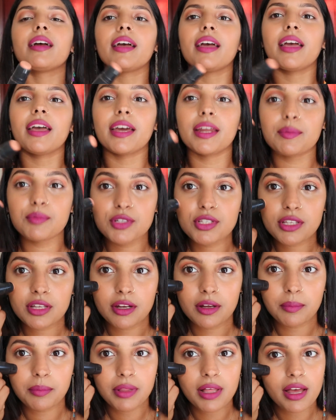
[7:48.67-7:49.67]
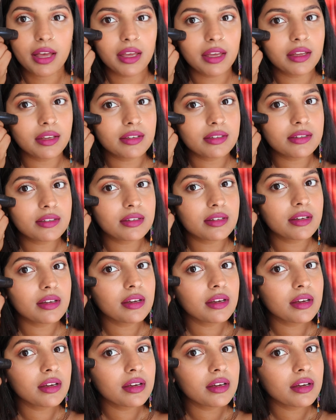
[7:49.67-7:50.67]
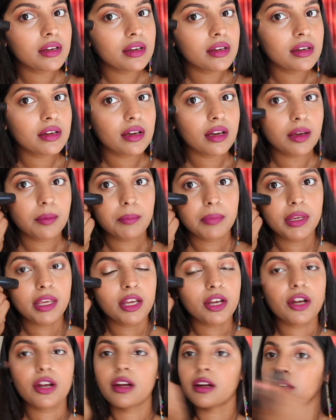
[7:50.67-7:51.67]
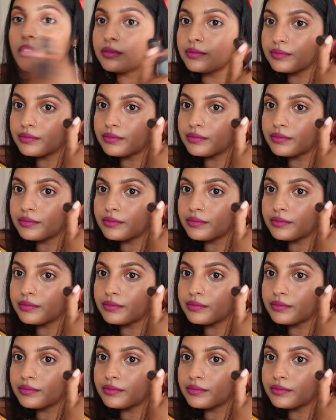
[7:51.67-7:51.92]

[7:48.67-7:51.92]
And I'm just going to apply it up here.